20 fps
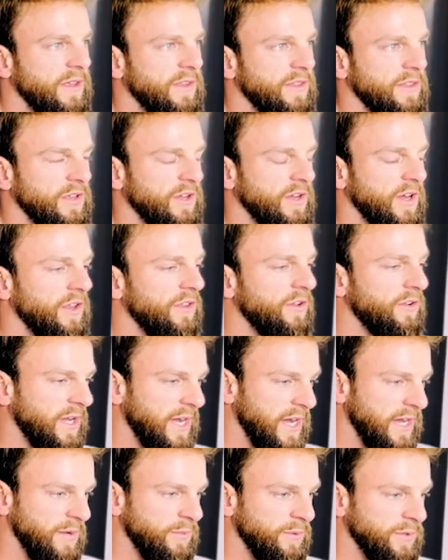The other
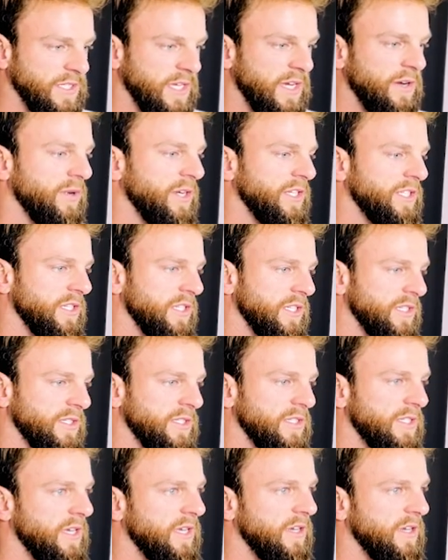90%, which is